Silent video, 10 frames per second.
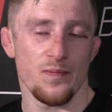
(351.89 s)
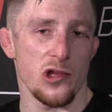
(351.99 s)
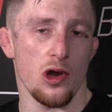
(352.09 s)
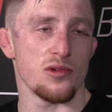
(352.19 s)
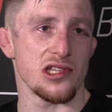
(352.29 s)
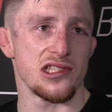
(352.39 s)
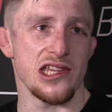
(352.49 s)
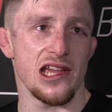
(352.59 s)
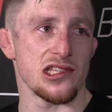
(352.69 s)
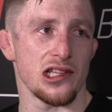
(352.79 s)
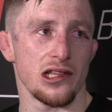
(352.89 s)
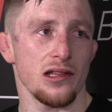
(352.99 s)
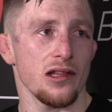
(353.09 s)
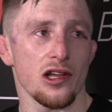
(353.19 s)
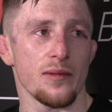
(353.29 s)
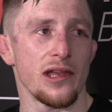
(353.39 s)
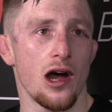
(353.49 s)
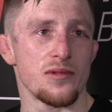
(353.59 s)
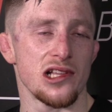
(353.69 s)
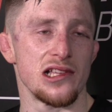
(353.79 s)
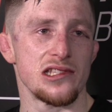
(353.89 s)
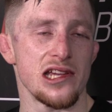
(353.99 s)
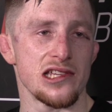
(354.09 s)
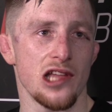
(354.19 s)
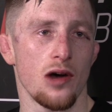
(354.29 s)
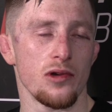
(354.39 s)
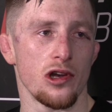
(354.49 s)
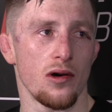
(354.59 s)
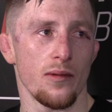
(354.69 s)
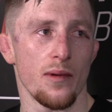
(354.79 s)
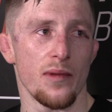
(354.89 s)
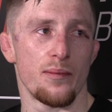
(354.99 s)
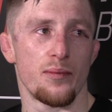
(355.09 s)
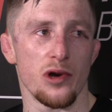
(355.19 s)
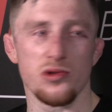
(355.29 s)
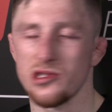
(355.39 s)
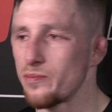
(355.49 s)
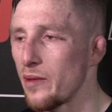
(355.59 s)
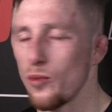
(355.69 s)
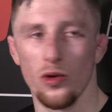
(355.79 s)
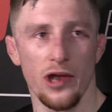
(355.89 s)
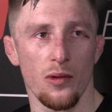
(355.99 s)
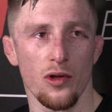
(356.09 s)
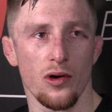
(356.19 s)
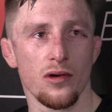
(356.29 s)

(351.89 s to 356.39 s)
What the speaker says: you know, I was in tears. And look at me now, I'm still in tears now, you know. I'm a bit bruised, a bit more now, though.